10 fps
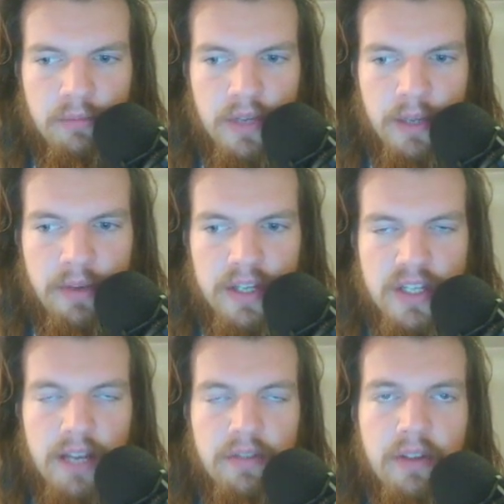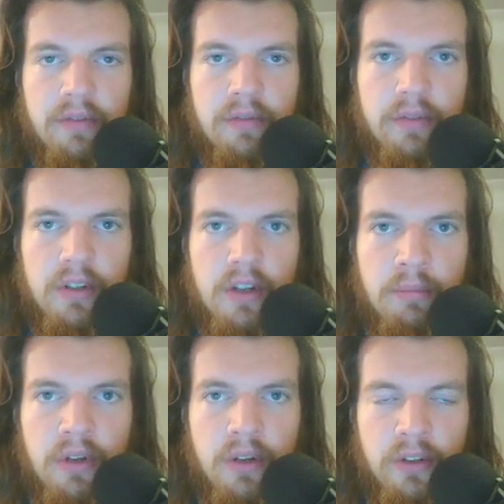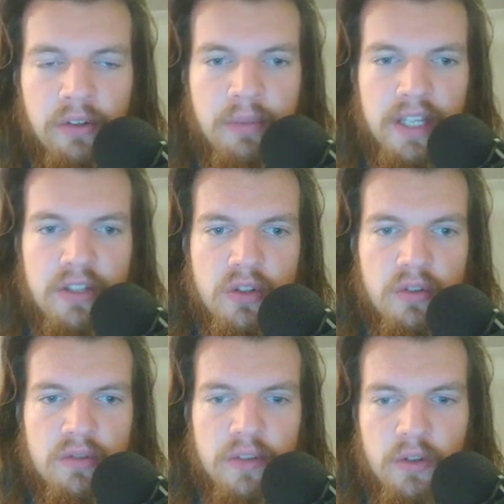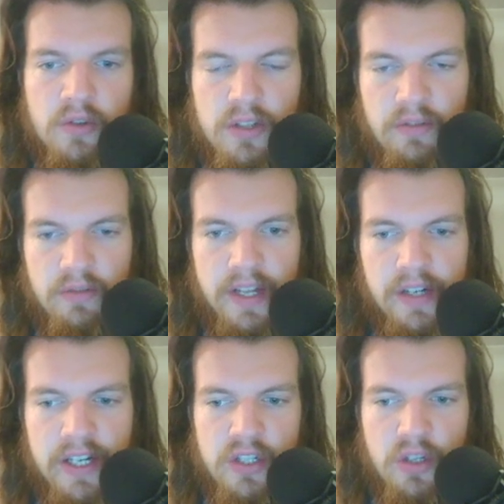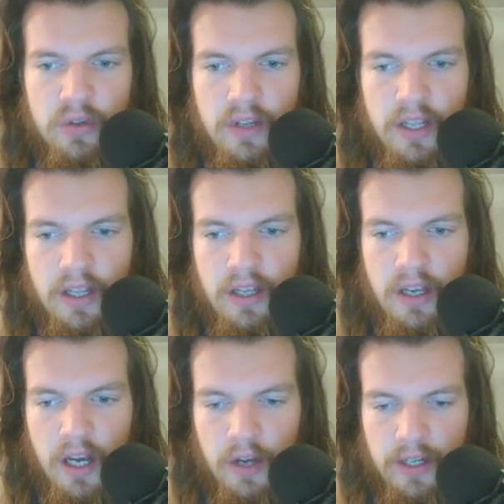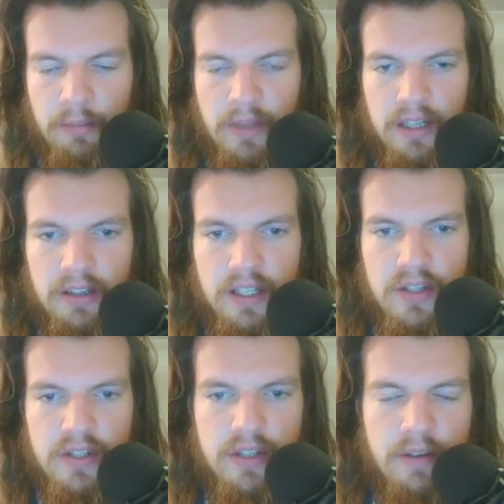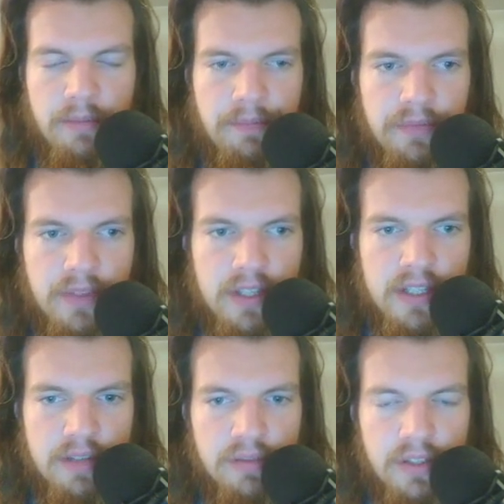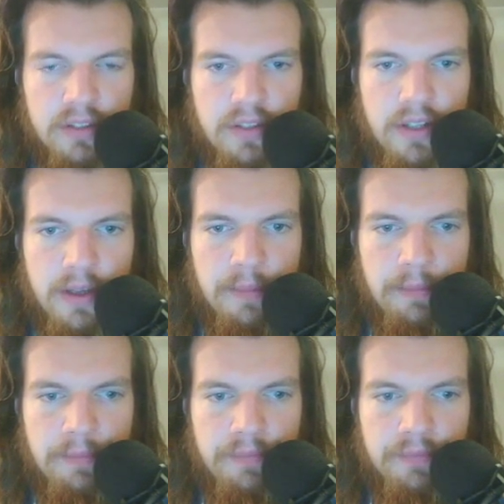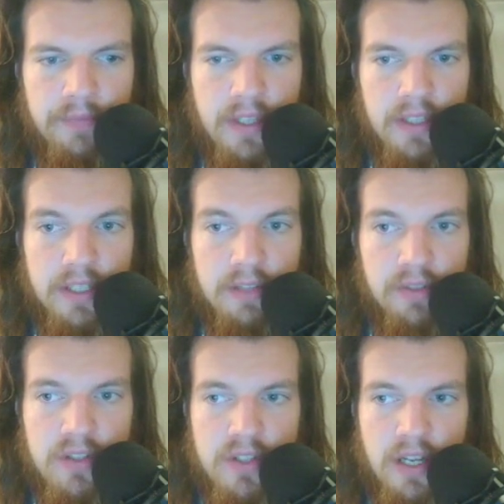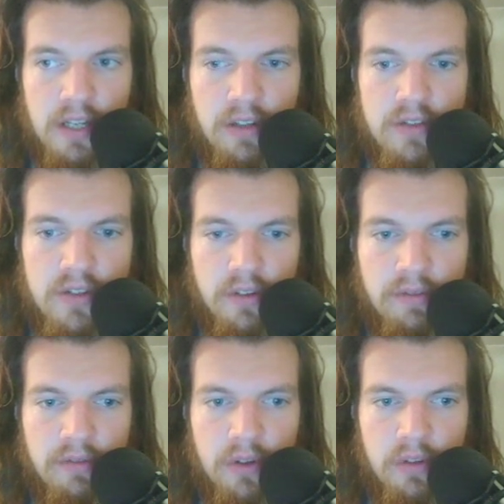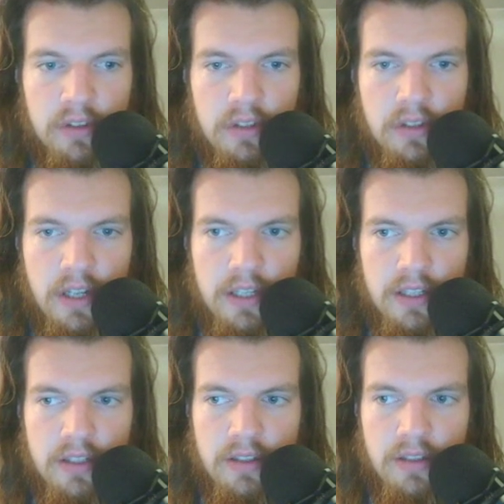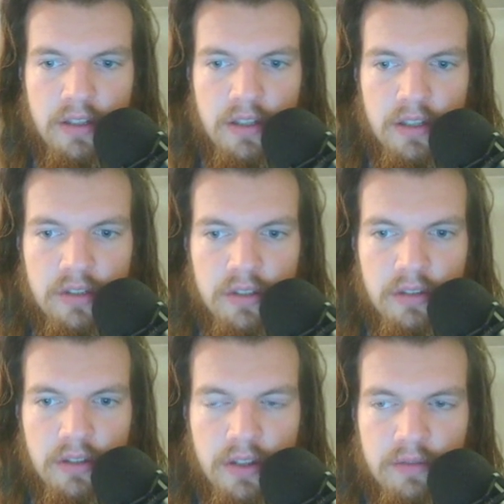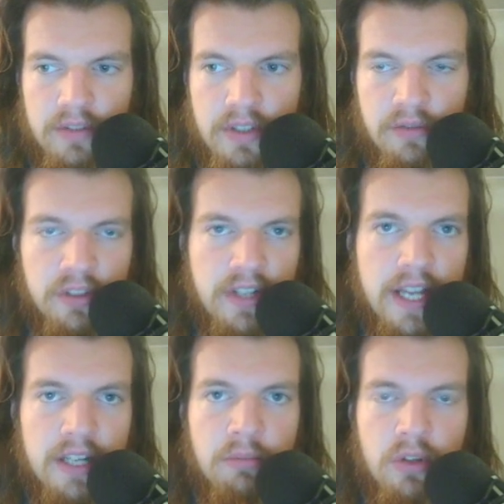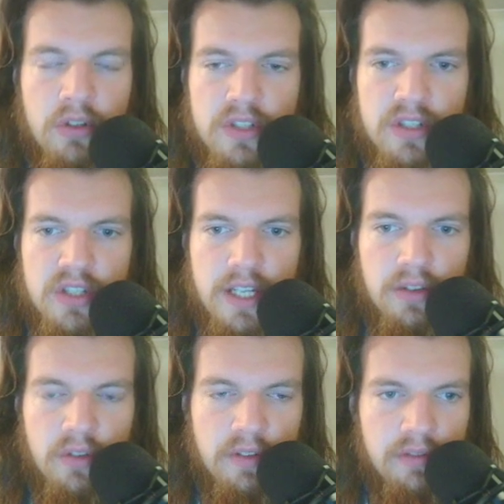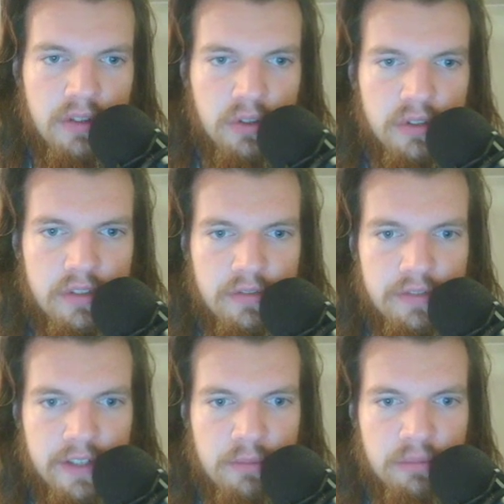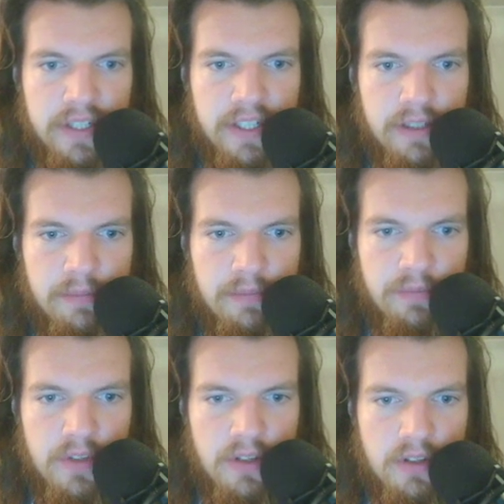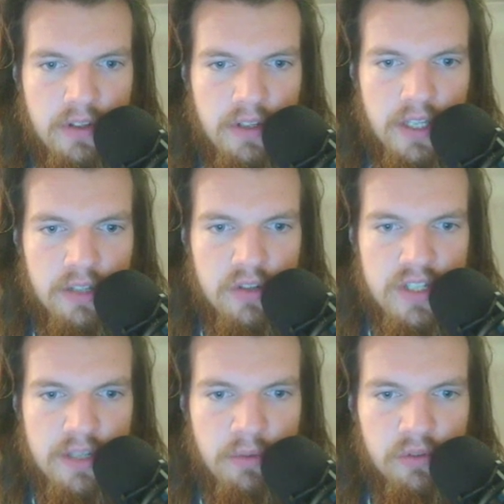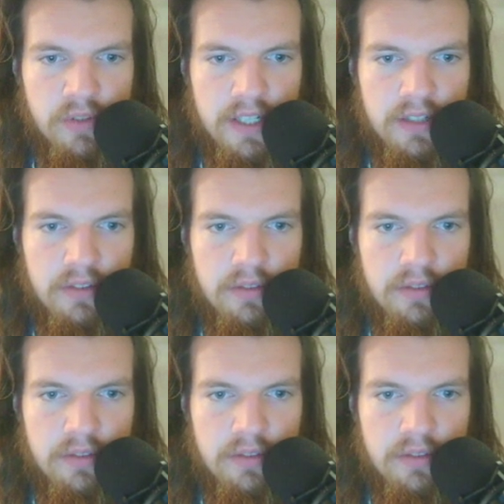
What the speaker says: I saved a couple other pictures where I show how they built this different styles on the floor, like different animals and shit on the floor. Very pretty. Here you see more red,